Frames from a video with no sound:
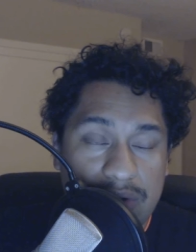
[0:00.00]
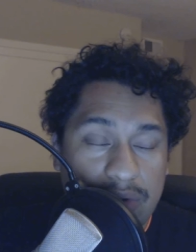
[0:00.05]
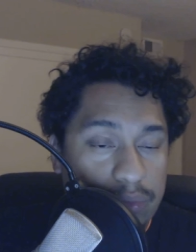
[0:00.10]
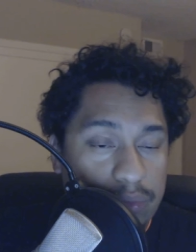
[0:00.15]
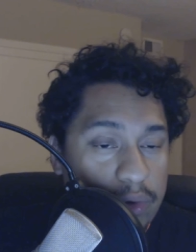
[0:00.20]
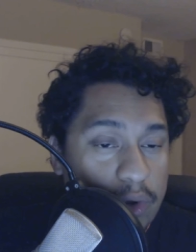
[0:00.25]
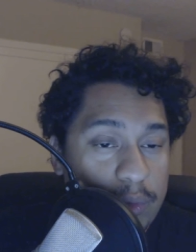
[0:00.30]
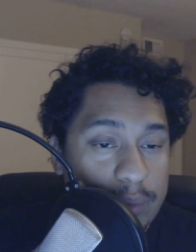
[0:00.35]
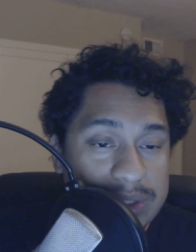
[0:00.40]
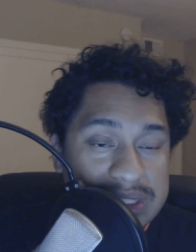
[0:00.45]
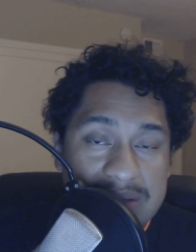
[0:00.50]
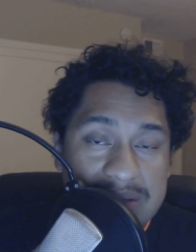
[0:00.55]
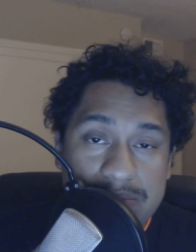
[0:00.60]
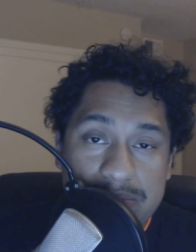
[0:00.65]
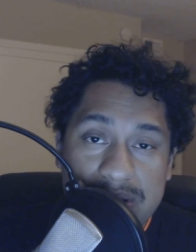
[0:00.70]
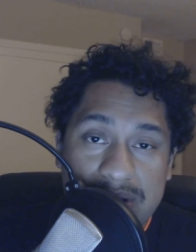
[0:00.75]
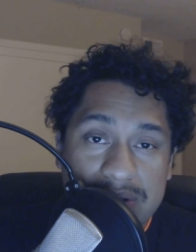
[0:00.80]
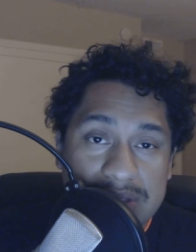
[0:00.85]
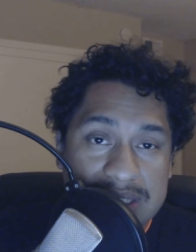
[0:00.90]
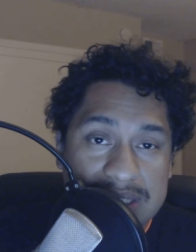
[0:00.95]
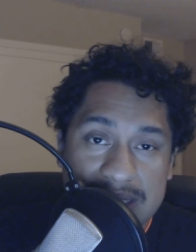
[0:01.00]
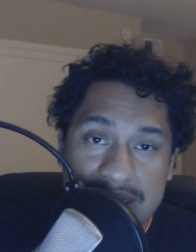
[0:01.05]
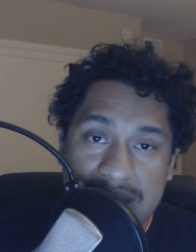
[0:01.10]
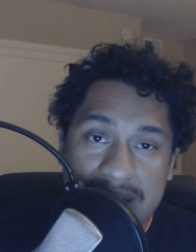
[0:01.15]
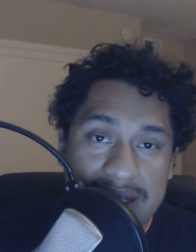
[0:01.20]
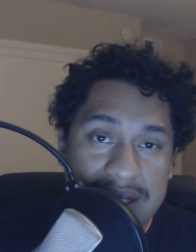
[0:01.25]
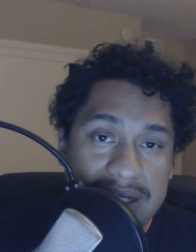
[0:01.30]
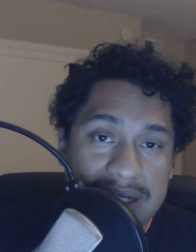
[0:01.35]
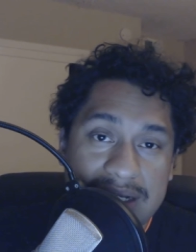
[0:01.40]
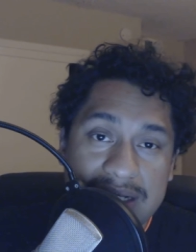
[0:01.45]
You know, Rome wasn't built
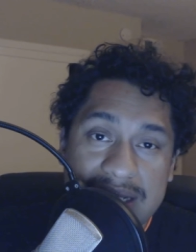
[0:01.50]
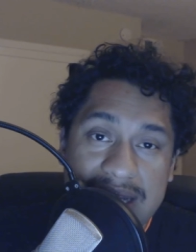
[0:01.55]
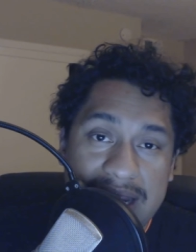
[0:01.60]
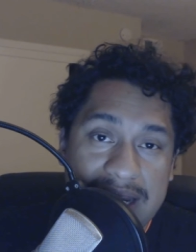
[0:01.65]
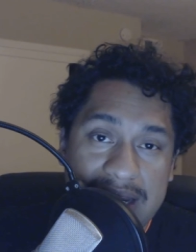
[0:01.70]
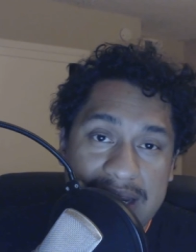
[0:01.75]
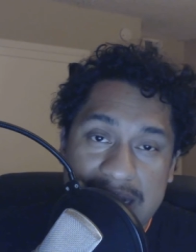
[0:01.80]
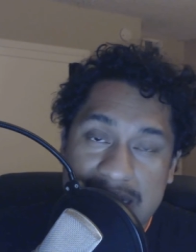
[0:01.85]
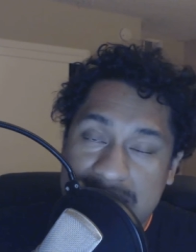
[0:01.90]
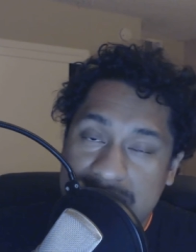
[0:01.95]
in a day.